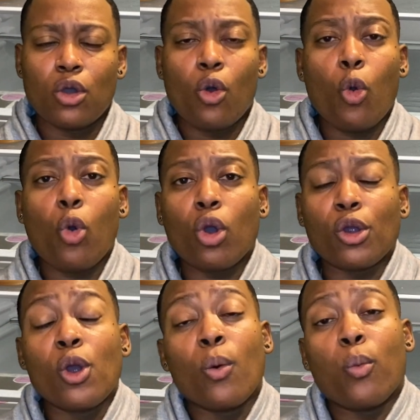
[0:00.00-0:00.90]
Or
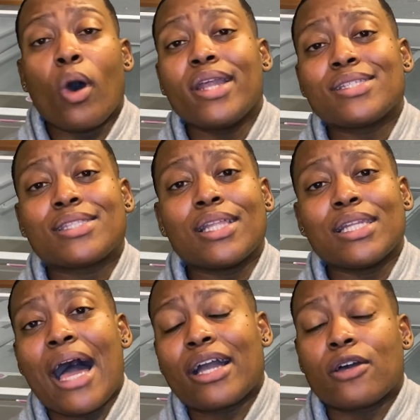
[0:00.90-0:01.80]
what is the
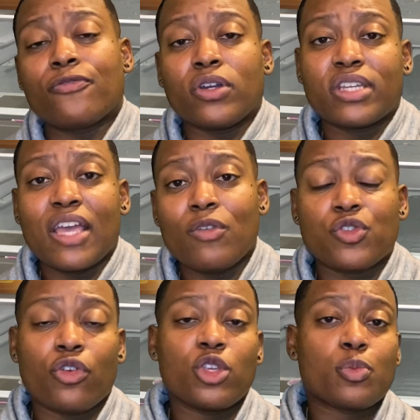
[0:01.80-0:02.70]
lack of forgiveness for
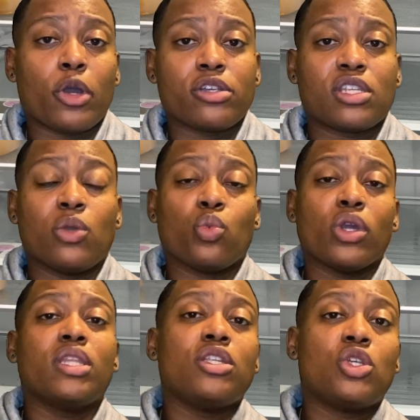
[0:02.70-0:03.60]
this person
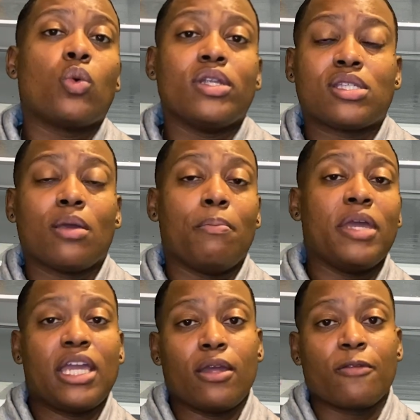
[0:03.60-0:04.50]
really doing to
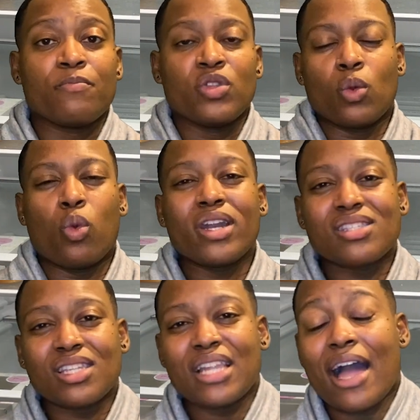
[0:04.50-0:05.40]
me? What is the
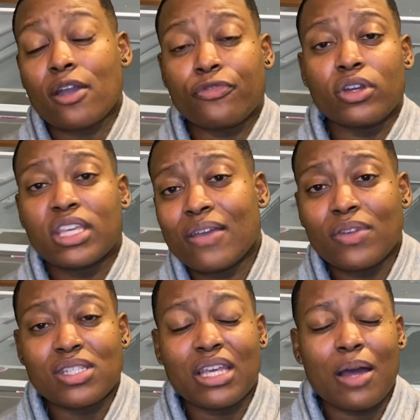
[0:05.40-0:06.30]
lack of forgiveness
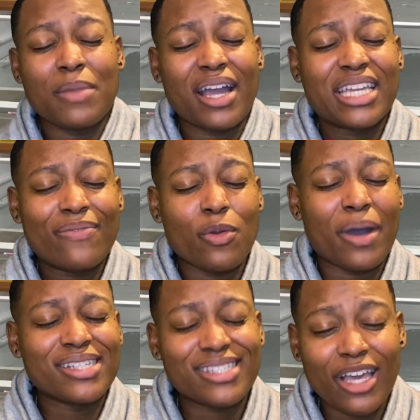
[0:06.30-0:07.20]
that I'm not giving
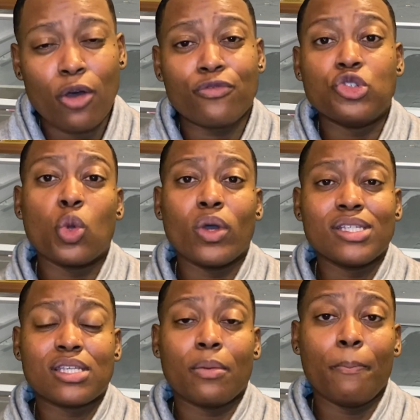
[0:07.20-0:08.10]
myself doing
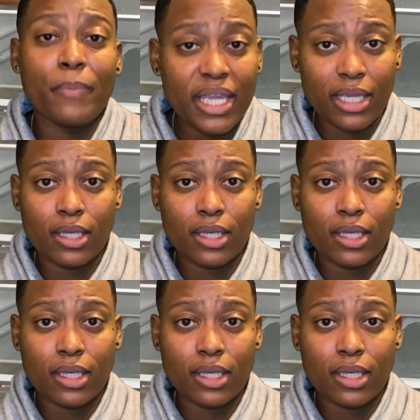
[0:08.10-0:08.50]
to me?